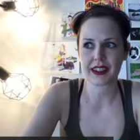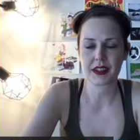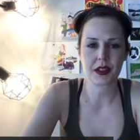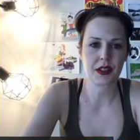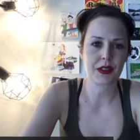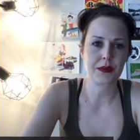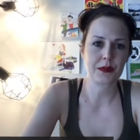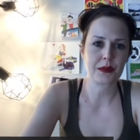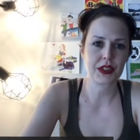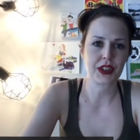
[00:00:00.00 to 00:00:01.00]

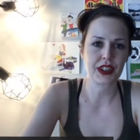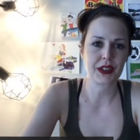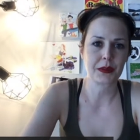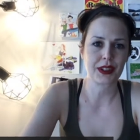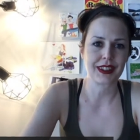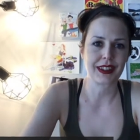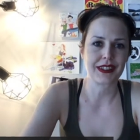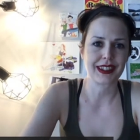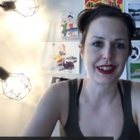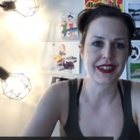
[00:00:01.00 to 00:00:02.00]
to turn into print. That
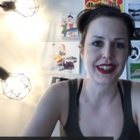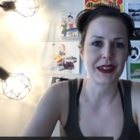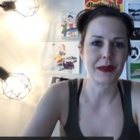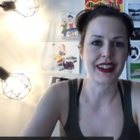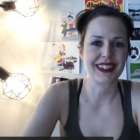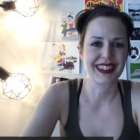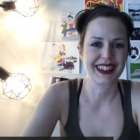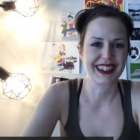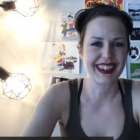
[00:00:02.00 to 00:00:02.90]
was kind of a nightmare, like